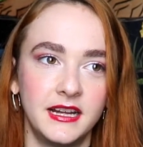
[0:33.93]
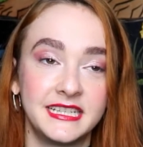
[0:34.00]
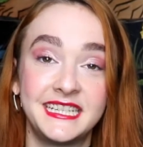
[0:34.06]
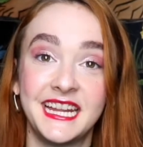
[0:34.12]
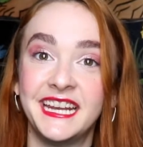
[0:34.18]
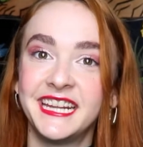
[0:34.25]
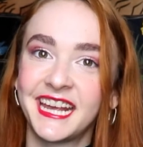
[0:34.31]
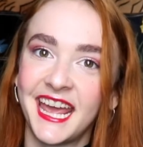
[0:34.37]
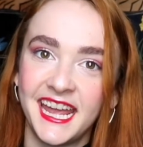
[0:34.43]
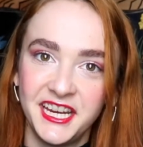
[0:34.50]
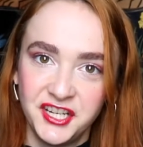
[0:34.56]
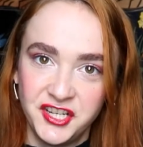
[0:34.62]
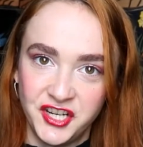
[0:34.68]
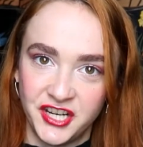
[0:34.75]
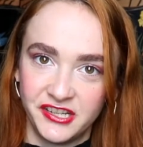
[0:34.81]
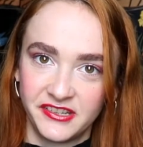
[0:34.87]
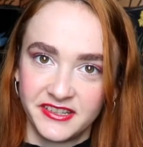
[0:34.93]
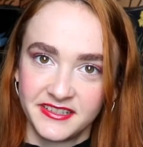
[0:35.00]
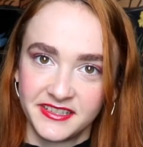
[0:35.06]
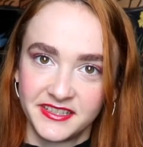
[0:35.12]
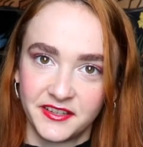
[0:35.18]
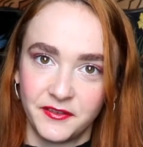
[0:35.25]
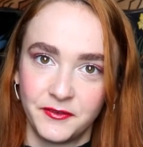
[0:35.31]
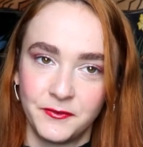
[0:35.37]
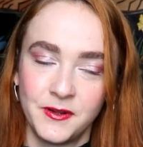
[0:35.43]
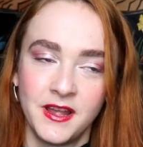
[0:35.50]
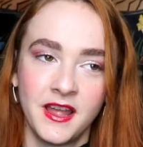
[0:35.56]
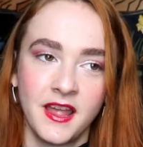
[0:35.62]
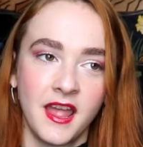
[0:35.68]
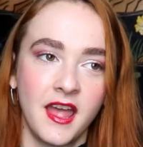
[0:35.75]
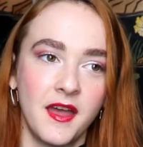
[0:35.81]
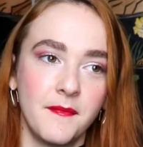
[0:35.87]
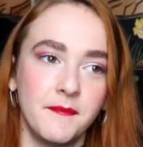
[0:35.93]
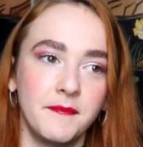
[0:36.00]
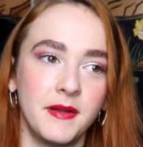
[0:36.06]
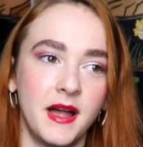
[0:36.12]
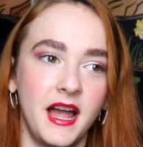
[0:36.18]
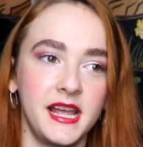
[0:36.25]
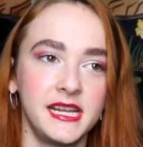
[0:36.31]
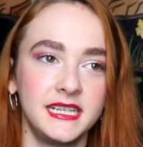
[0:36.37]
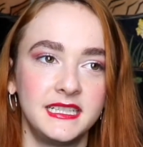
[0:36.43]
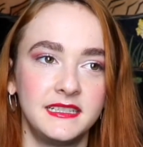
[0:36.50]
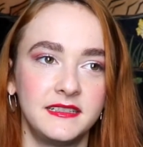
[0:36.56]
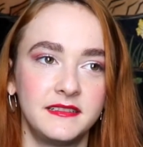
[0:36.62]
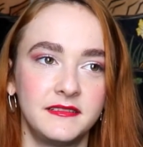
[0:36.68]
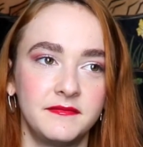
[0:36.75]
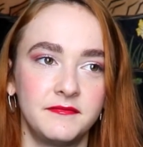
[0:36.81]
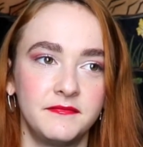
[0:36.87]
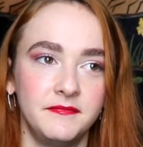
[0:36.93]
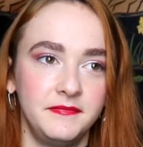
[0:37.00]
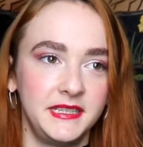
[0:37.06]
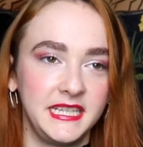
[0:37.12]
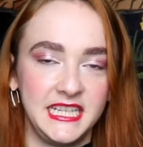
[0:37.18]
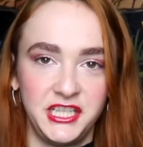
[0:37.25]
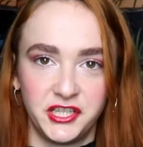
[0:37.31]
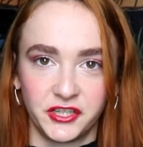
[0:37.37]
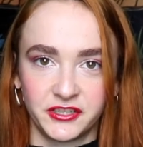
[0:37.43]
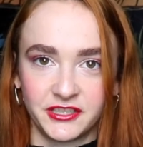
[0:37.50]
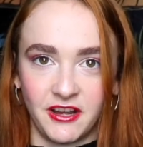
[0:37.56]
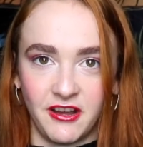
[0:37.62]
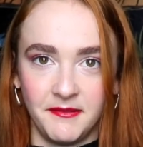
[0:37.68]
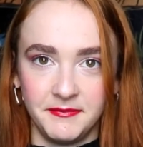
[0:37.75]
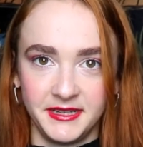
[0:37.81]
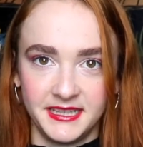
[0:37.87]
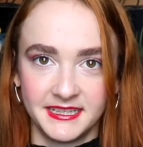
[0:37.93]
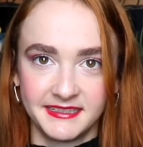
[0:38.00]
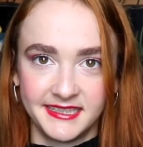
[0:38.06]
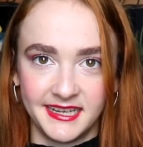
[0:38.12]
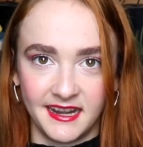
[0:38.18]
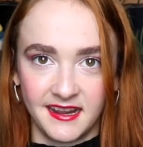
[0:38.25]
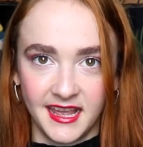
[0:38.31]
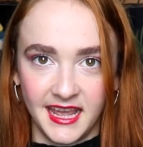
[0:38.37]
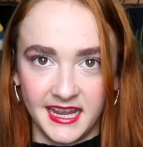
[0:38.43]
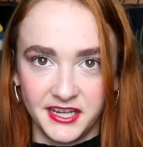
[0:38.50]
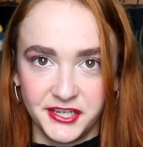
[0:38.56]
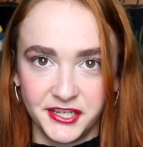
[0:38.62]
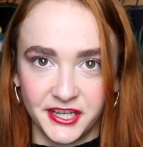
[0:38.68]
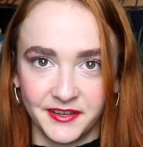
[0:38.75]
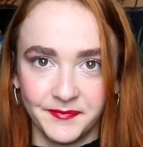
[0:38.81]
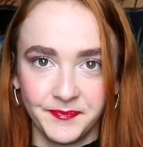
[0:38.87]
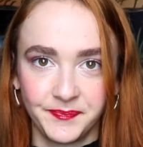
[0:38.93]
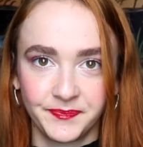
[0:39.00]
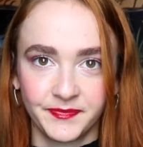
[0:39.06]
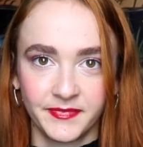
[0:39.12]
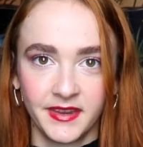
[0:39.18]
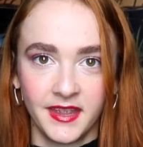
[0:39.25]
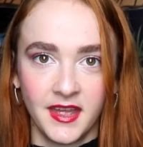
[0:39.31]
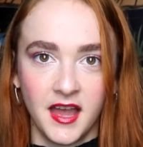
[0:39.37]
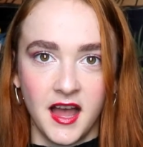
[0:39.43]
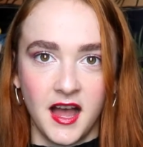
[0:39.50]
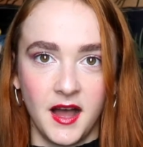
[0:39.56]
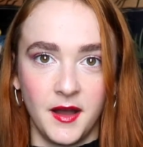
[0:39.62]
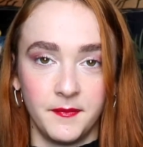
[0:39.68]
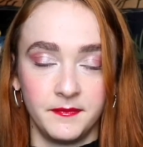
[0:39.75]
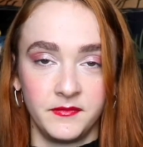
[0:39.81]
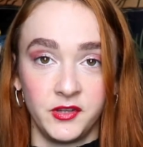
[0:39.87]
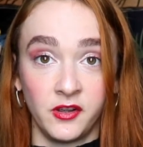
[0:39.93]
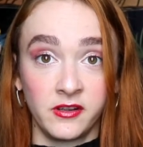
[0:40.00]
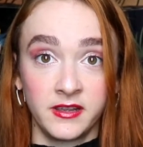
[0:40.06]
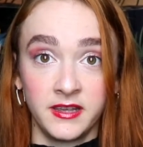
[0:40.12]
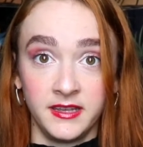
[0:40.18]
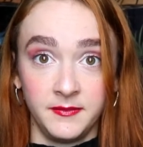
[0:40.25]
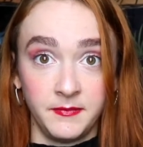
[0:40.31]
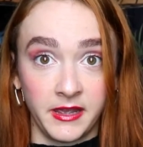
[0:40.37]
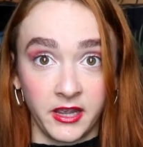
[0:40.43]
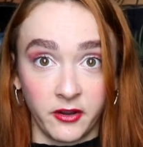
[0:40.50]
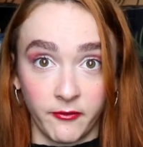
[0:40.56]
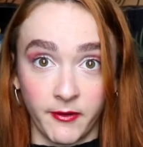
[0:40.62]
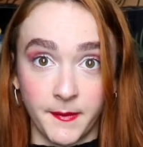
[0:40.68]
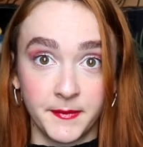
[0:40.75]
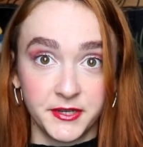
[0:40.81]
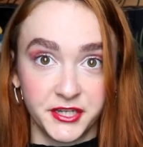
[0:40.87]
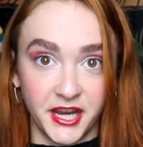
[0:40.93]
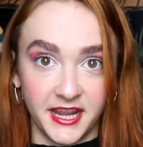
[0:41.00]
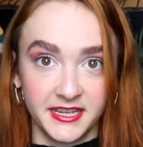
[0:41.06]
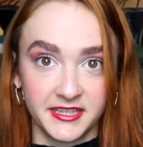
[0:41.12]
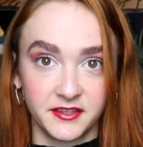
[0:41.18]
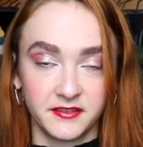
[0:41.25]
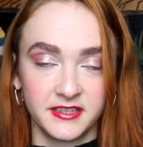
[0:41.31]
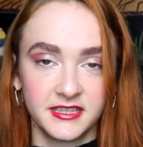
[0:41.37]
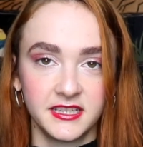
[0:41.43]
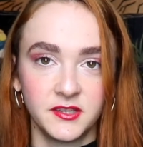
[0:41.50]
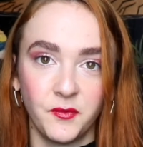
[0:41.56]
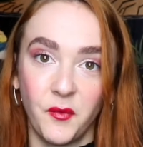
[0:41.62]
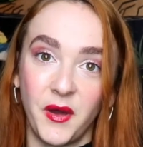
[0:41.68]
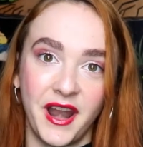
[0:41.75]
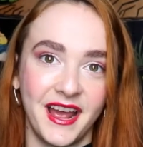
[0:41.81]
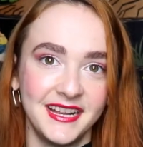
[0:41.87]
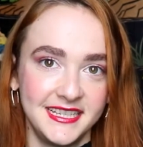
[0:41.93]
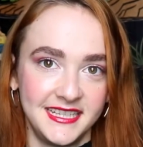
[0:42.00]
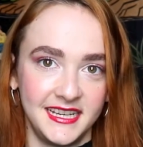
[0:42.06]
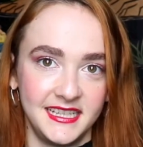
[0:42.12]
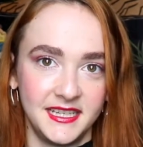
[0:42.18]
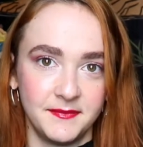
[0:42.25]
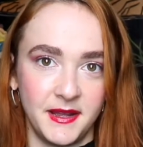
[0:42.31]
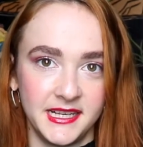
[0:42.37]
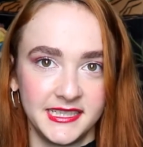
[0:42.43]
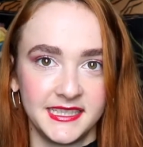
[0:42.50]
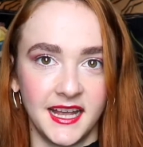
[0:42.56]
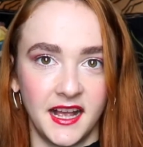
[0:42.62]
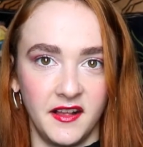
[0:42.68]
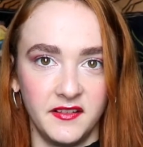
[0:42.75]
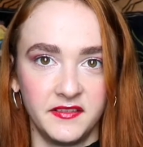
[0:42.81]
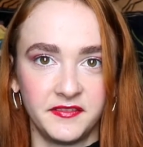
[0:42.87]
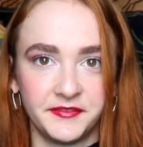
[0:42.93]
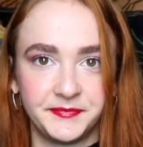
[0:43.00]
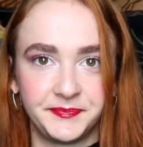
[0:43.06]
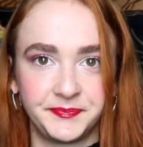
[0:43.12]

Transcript: dedication. So my teacher taught me this dedication, Emzy Rinpoche. So this is what I say to myself